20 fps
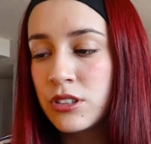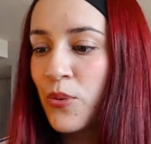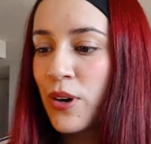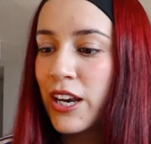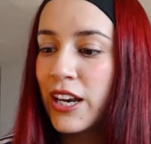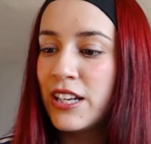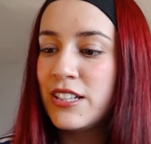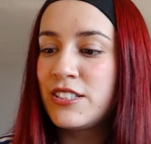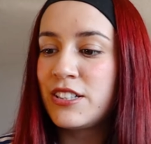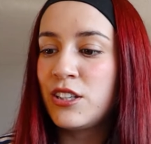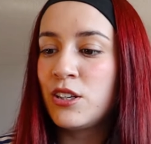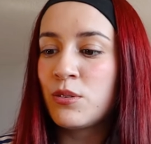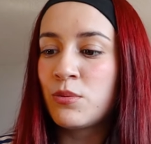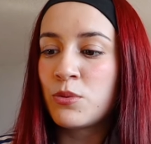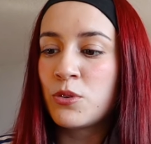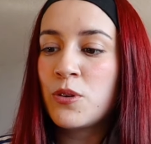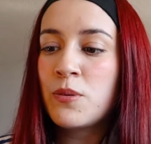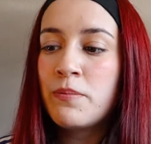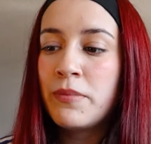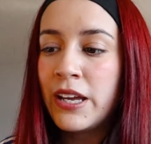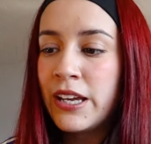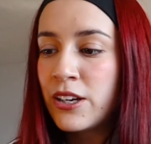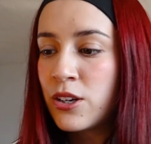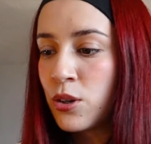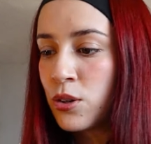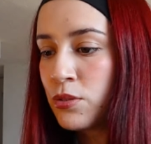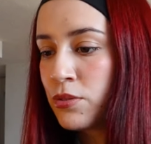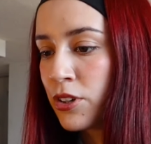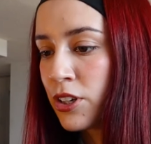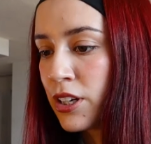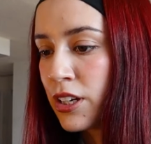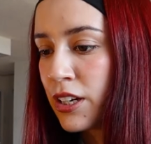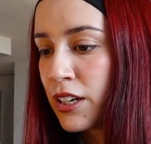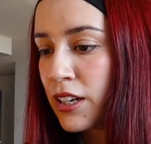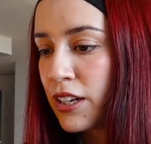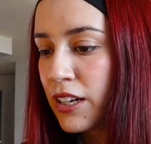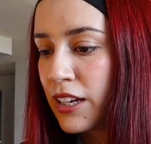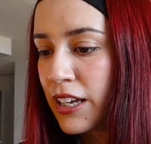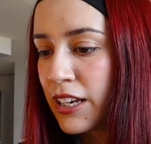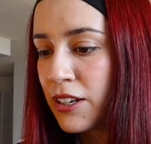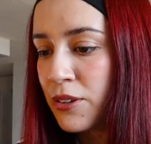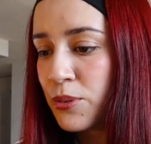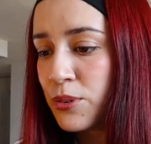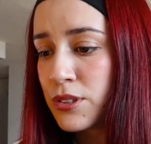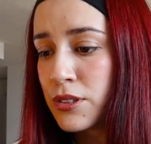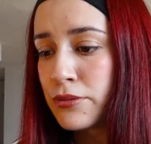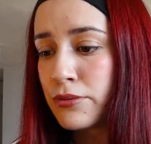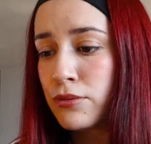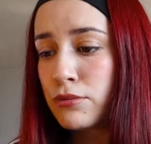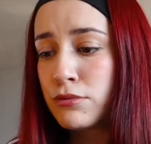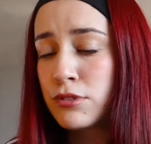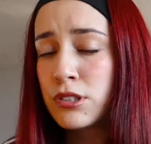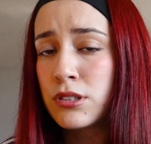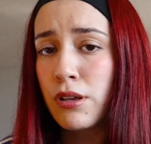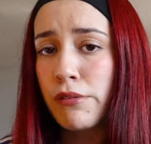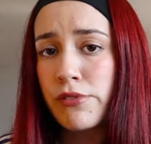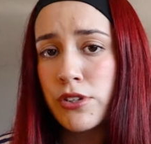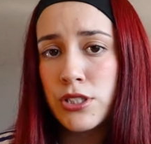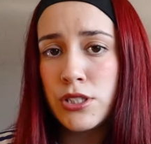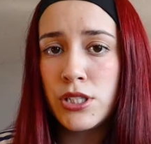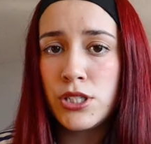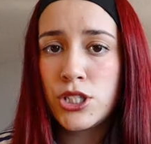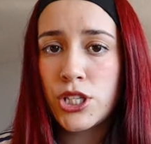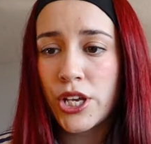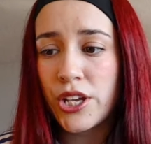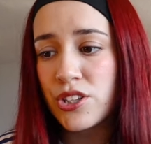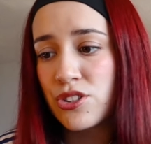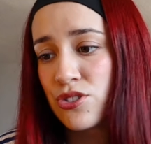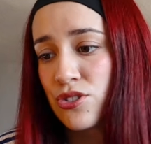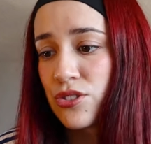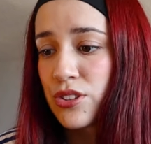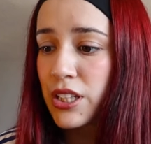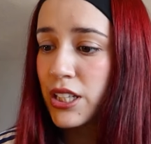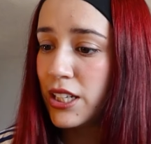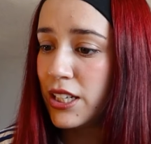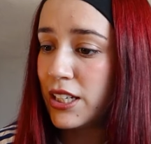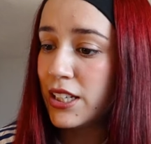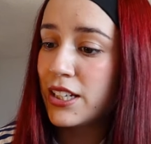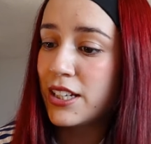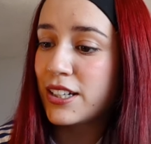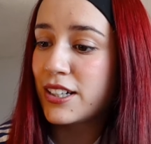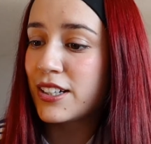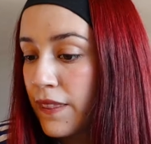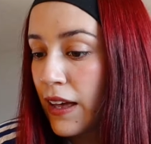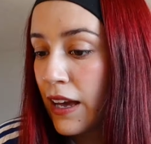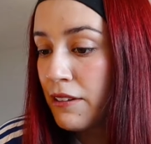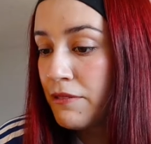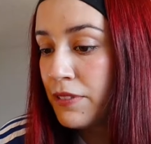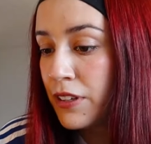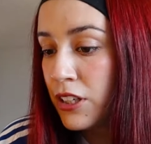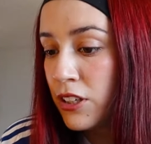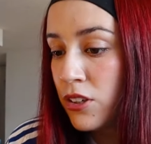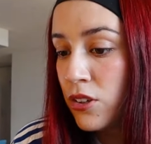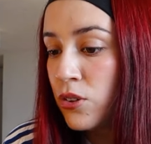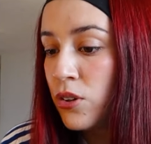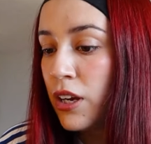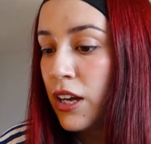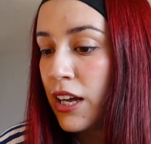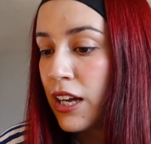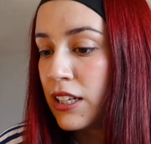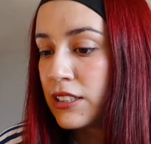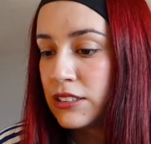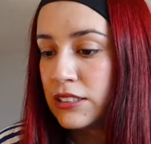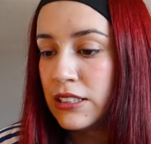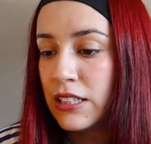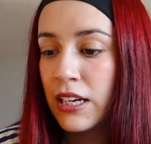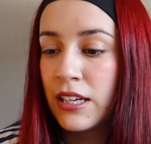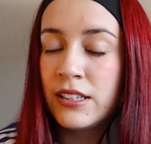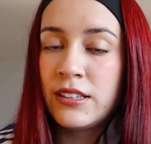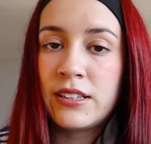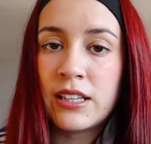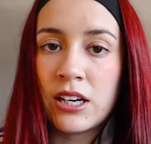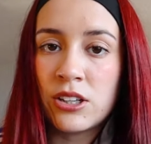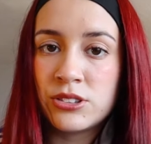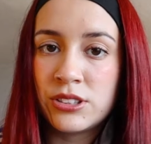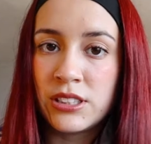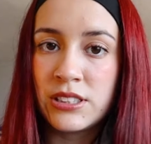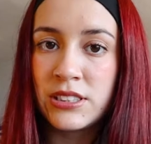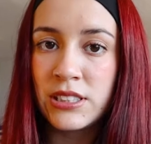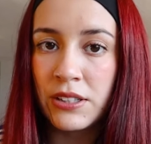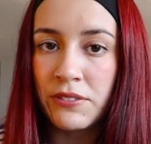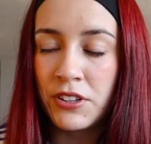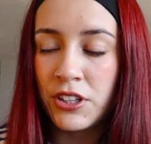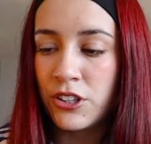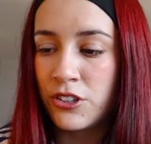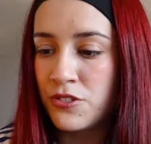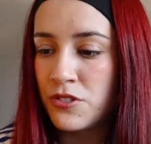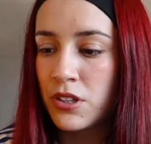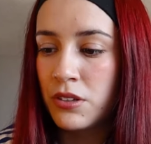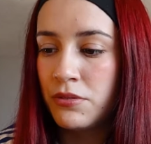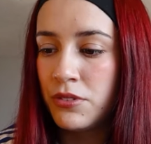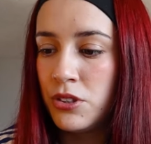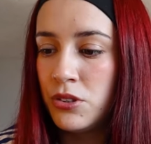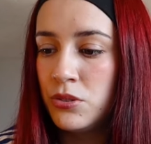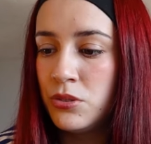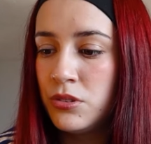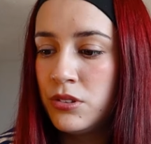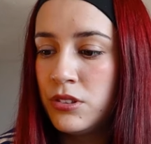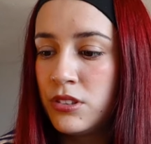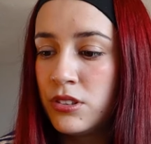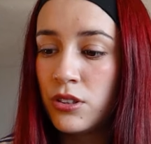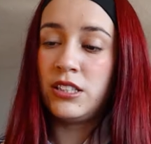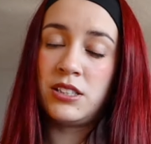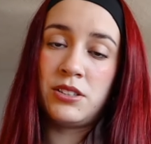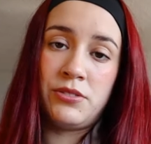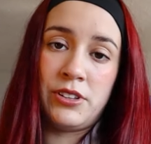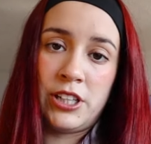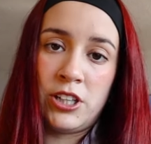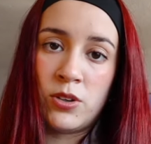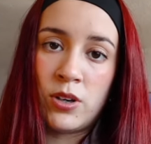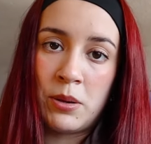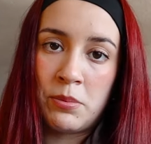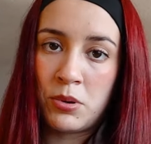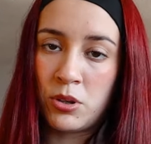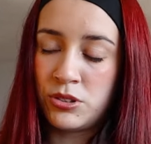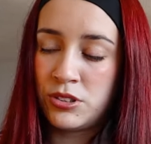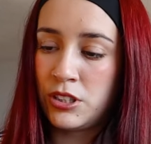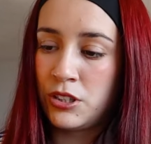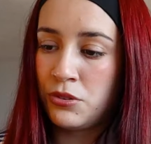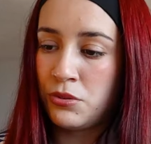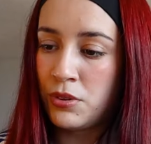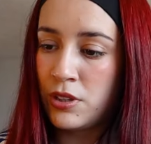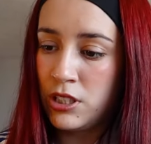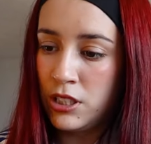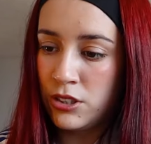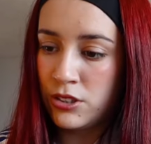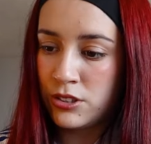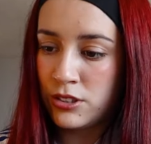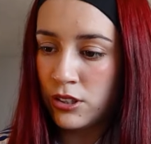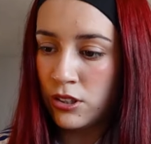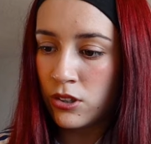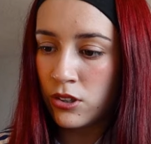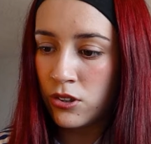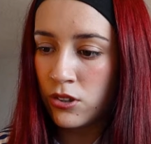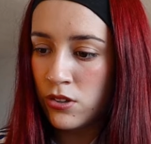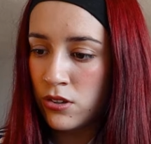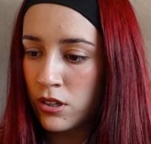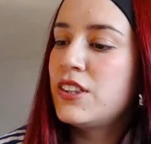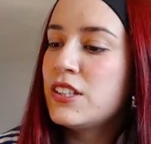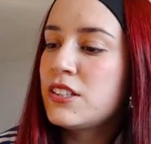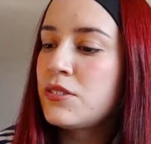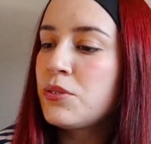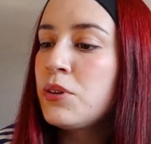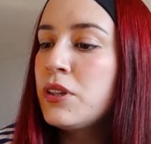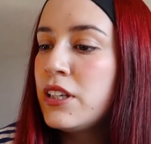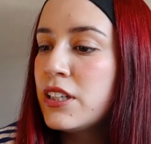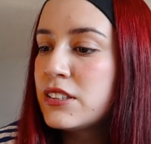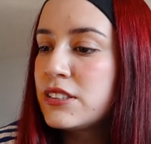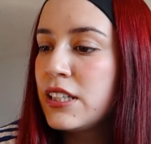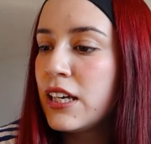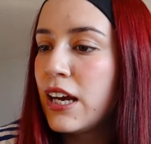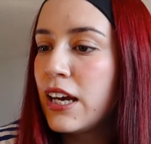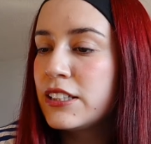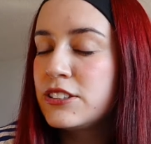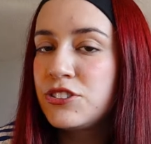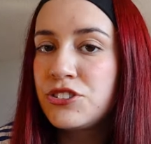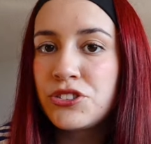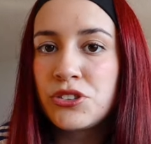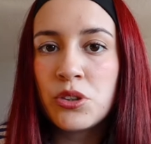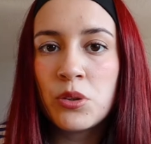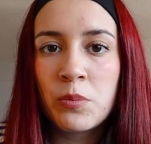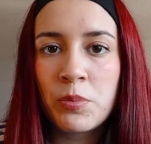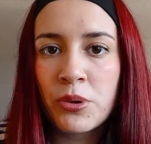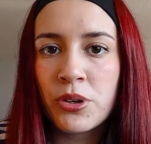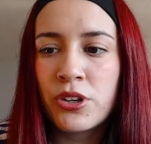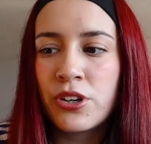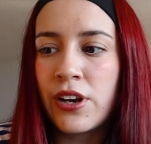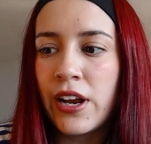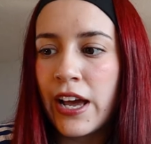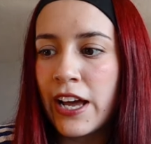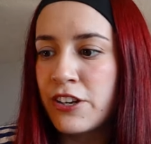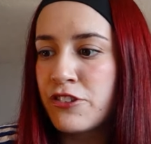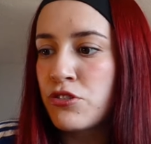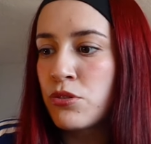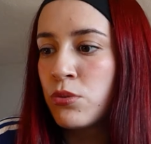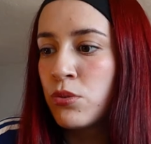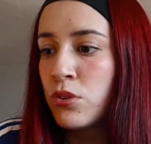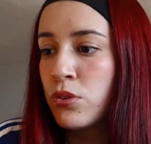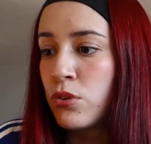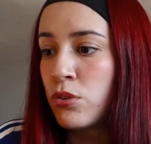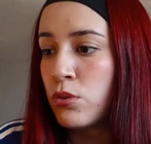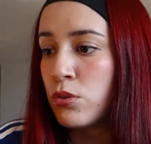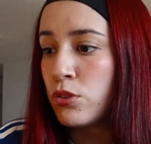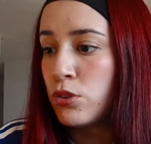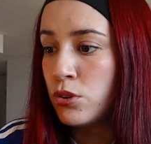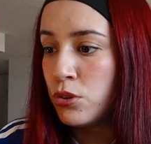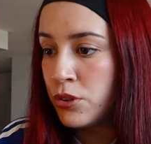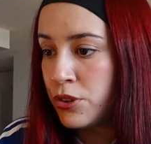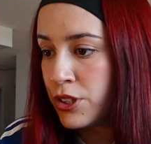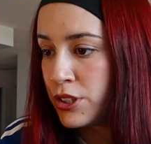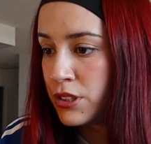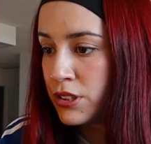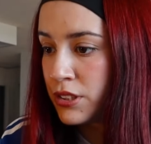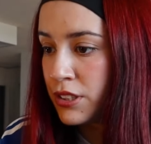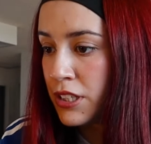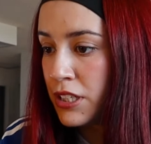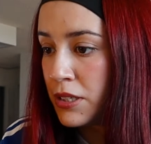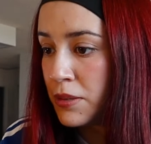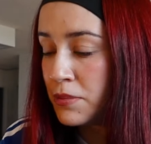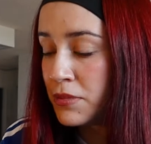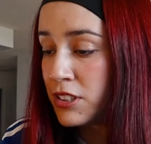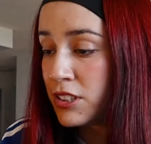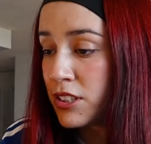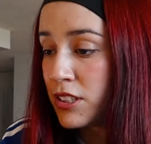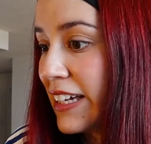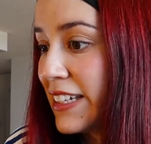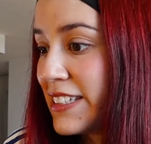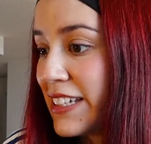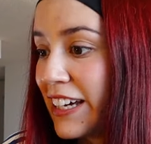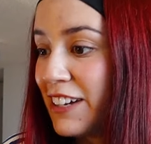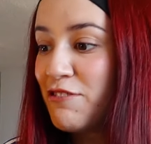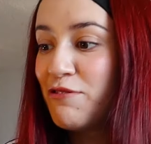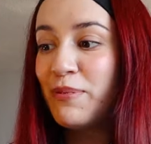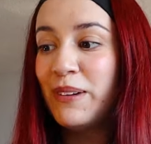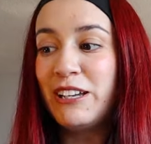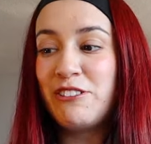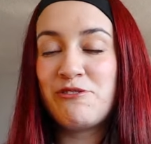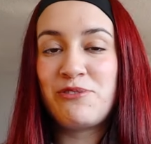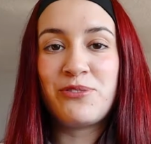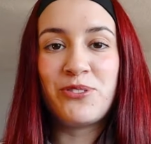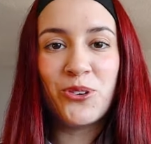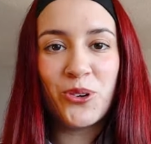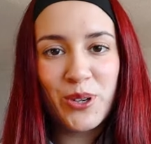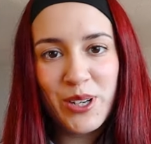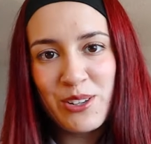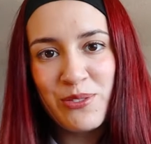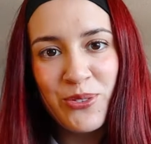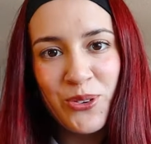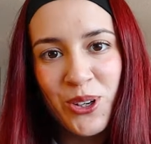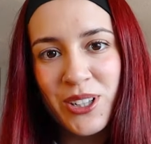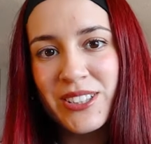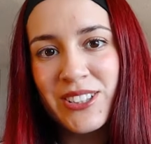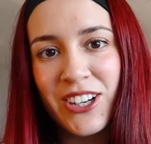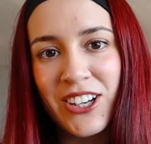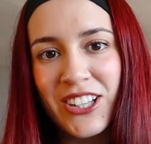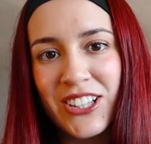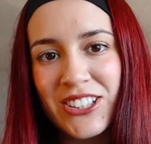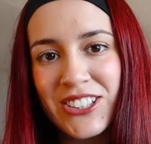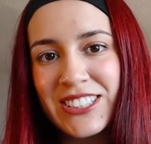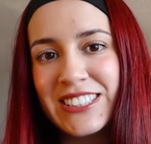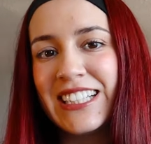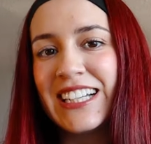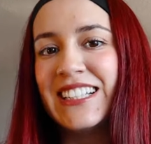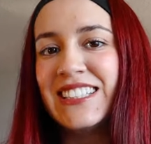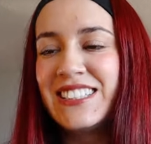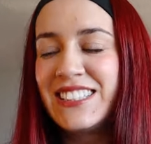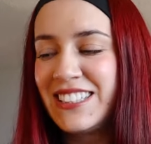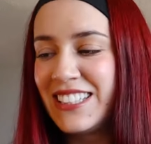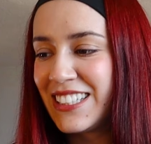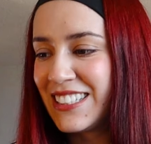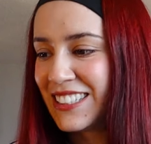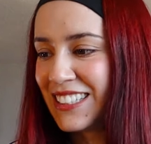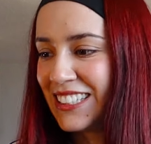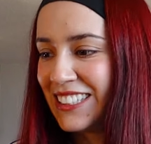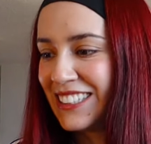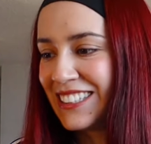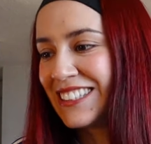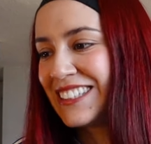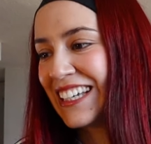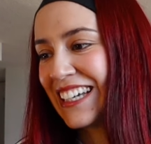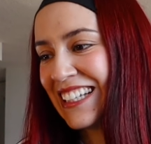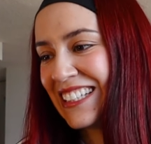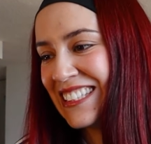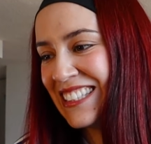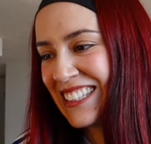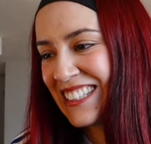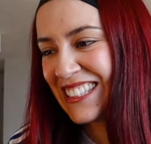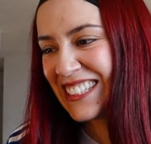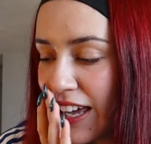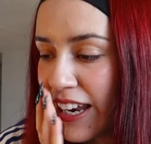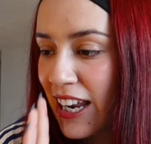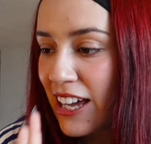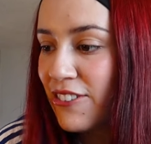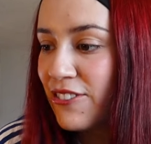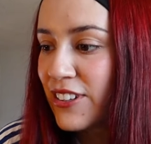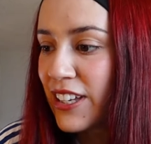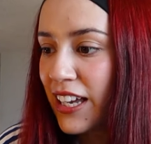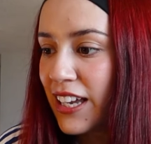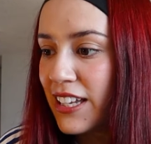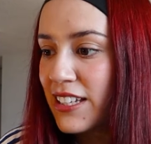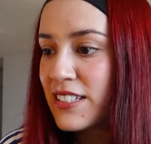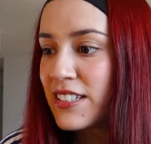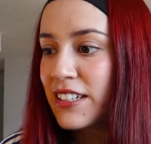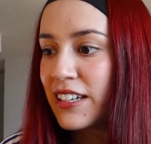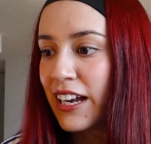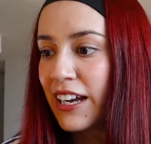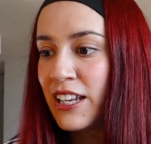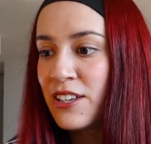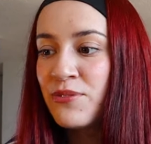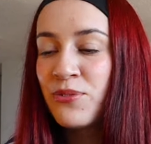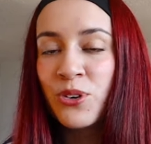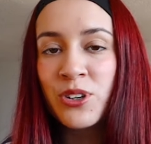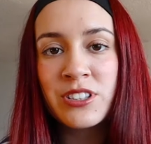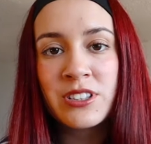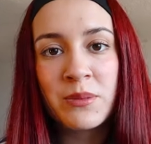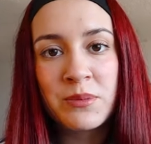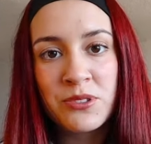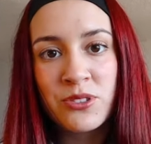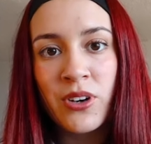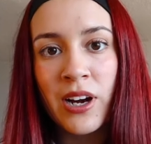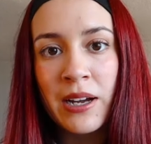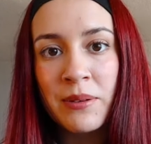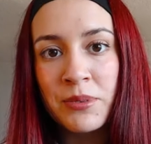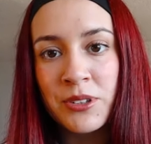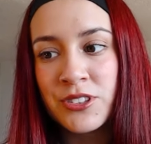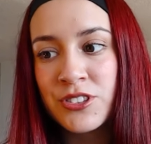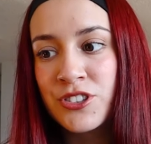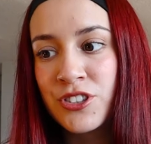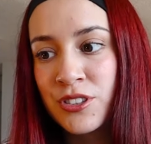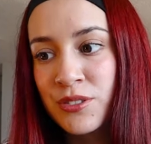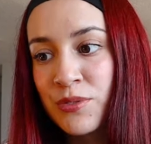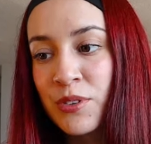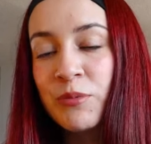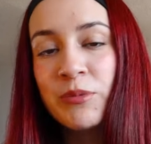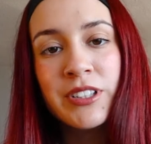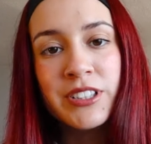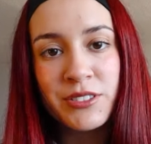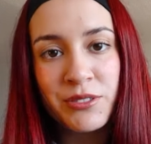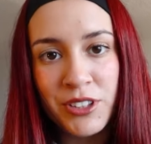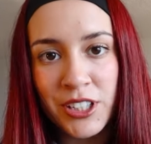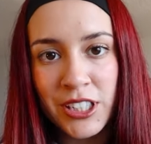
When I did a room makeover and it was 70s aesthetic, that video has 9,700 views. It's a video I posted 3 years ago. This one has had supernatural growth, it seems. And I've made $44.16, and I've gained 94 subscribers just from this